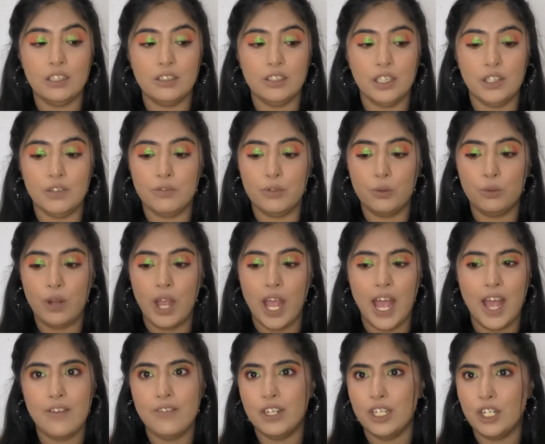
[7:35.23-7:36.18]
If you
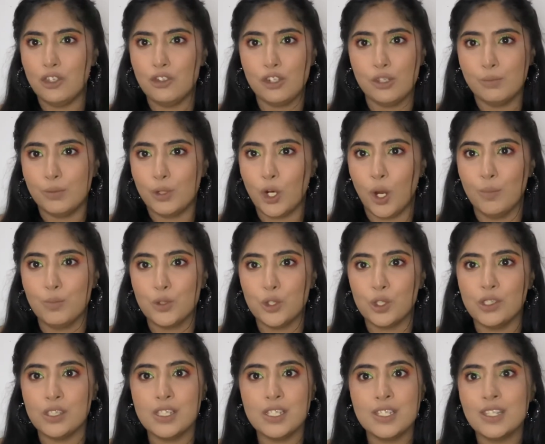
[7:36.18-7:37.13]
have any cheaper
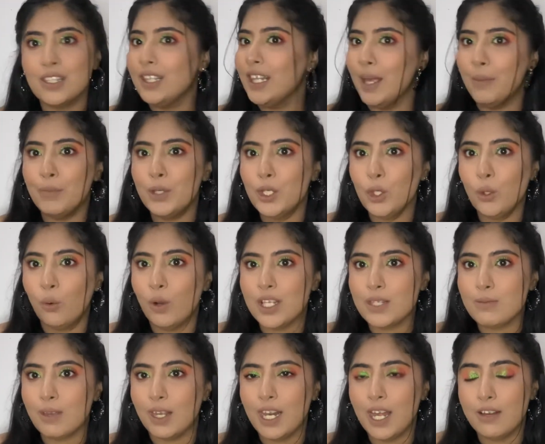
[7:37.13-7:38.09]
options, let me know as
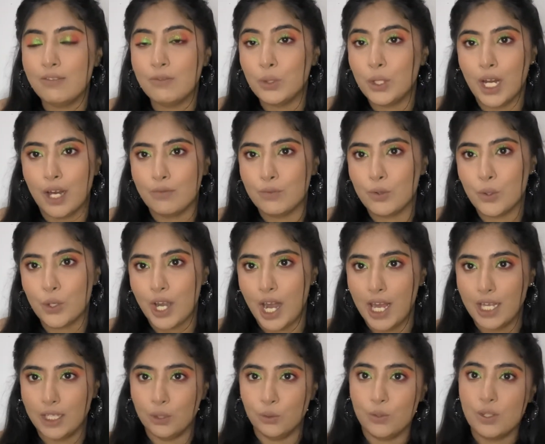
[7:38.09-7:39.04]
well. I would love to try
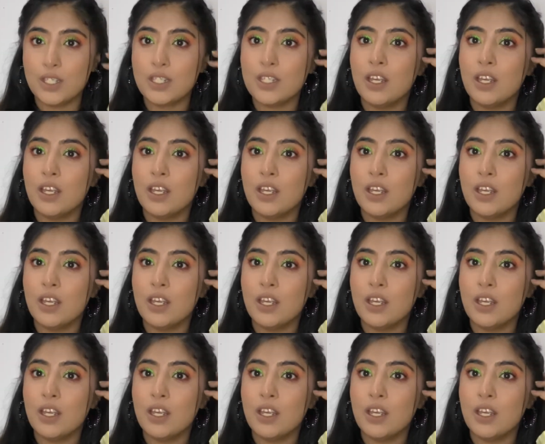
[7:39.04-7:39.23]
those.